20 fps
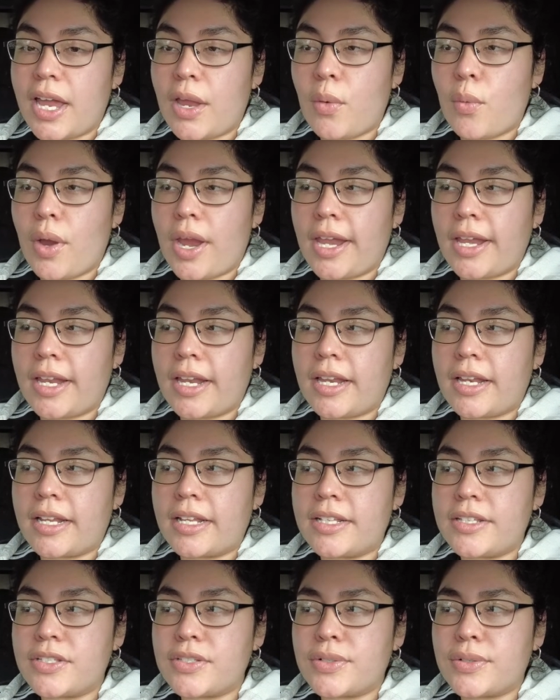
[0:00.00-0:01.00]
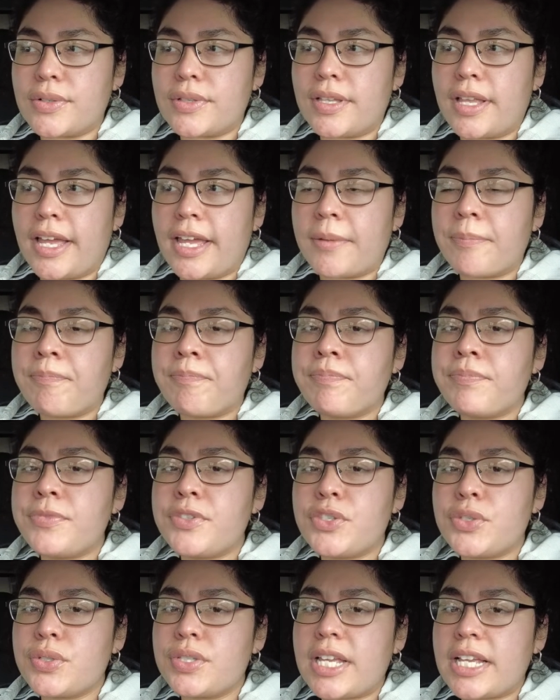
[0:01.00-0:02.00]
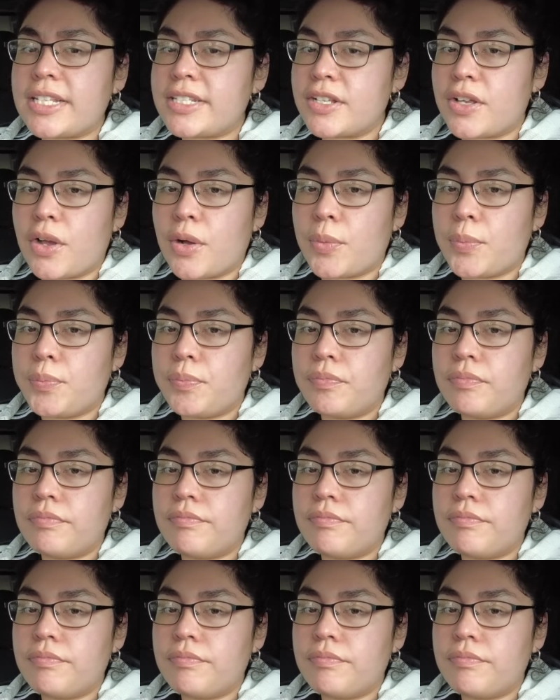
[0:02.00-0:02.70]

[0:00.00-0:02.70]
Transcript: I waited until like 2 days ago.